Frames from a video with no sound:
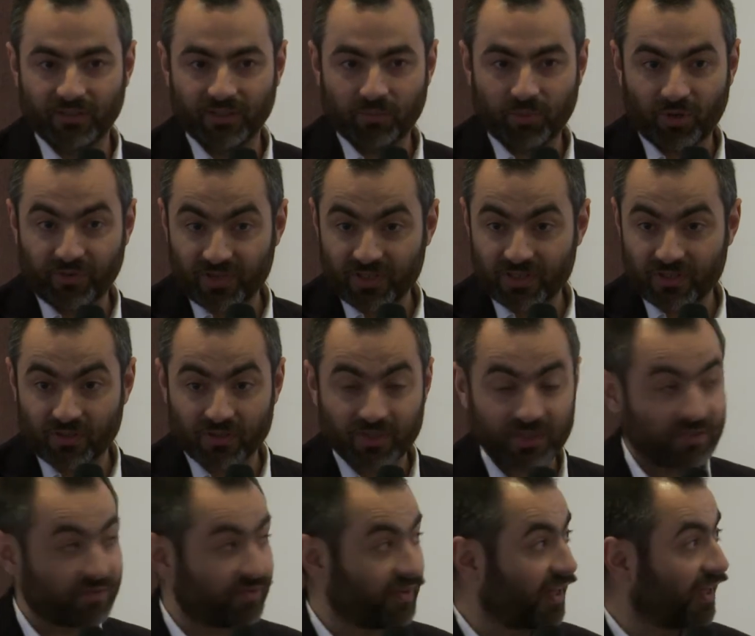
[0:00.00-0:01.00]
professors
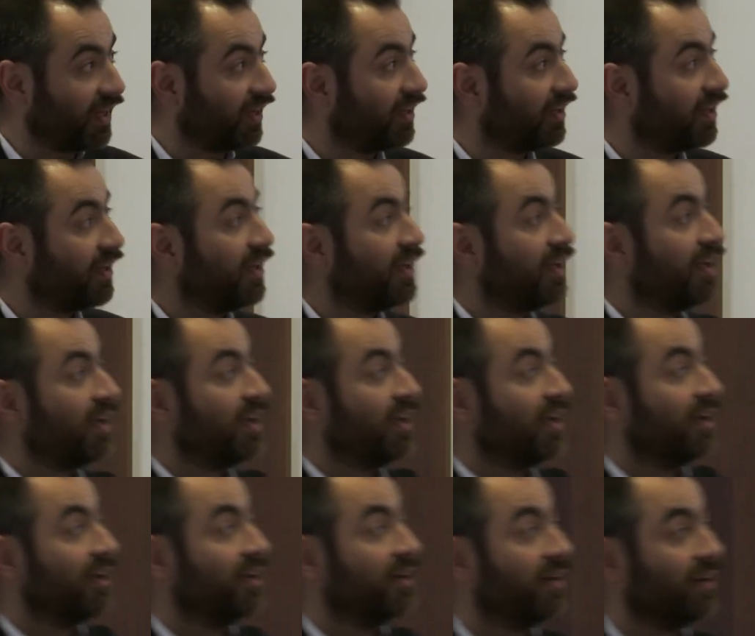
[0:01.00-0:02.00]
as well.
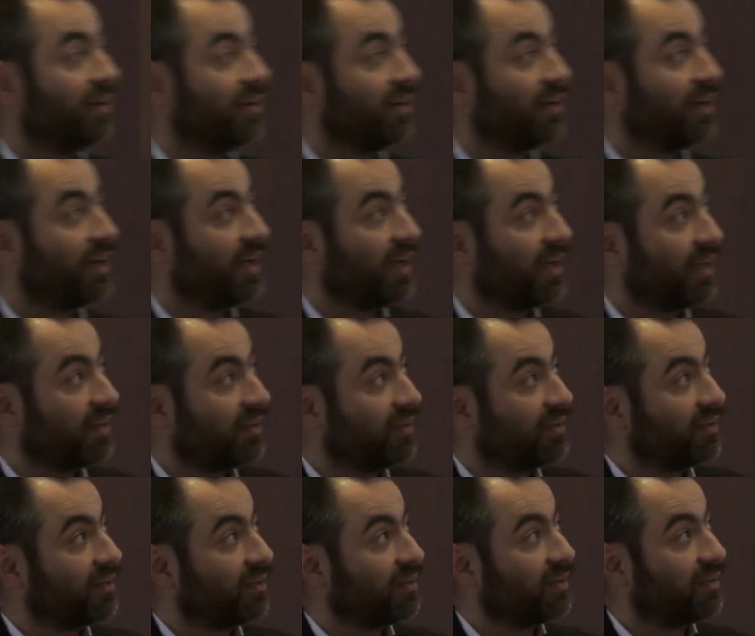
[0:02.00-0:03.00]

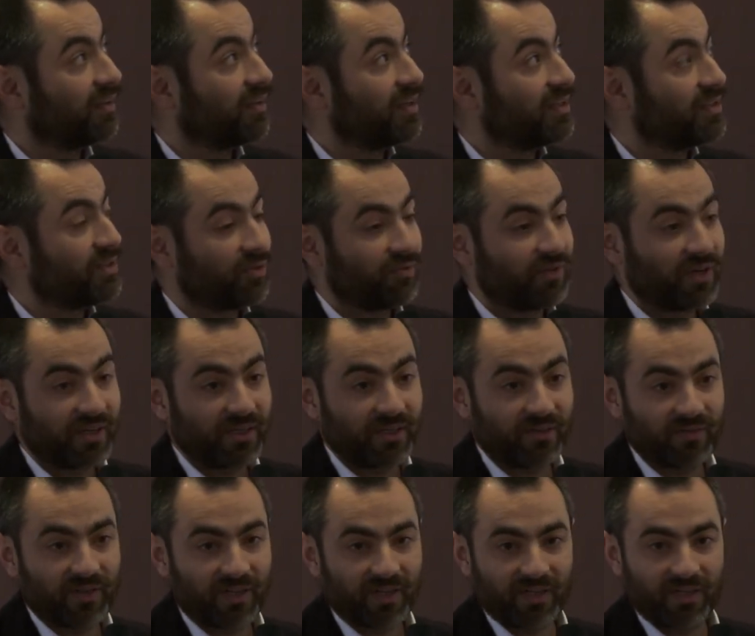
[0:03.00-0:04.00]
And it's a
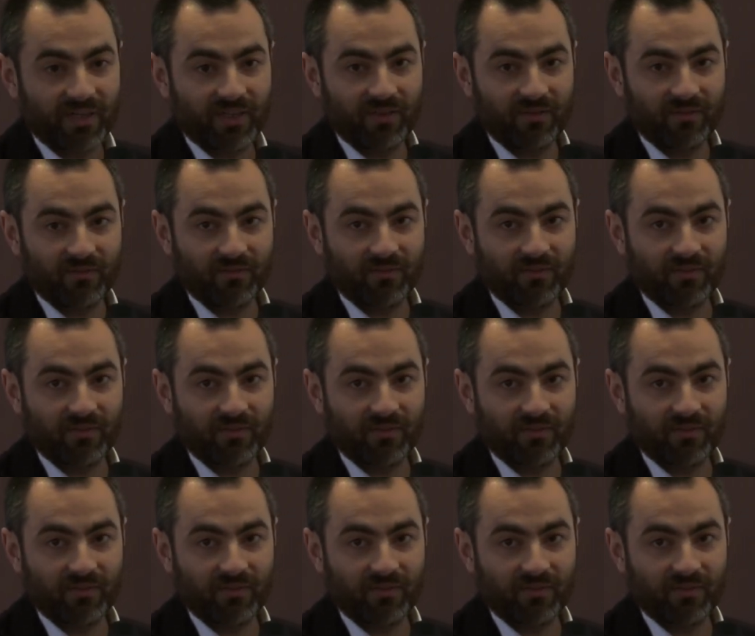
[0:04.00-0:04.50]
very, very